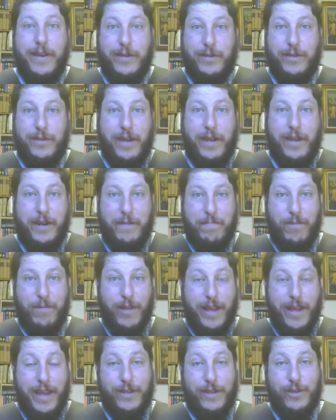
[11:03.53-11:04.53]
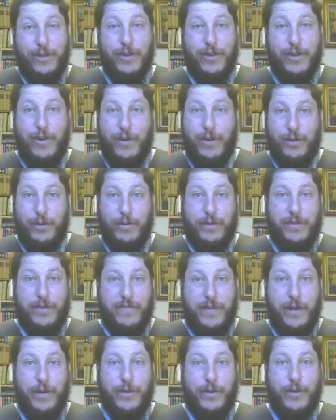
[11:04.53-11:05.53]
decided to play and took all sorts of
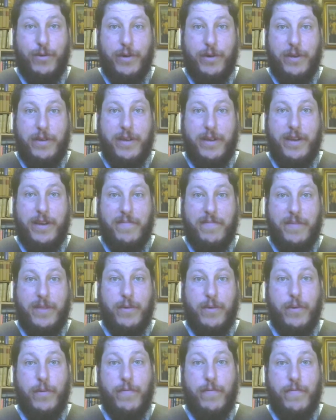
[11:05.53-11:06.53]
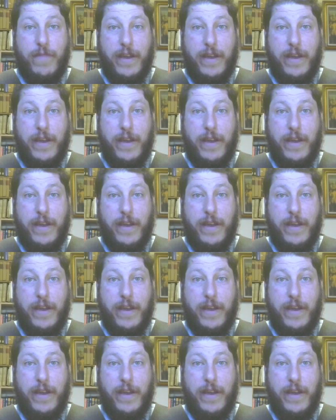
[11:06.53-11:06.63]
territory to kind of be their own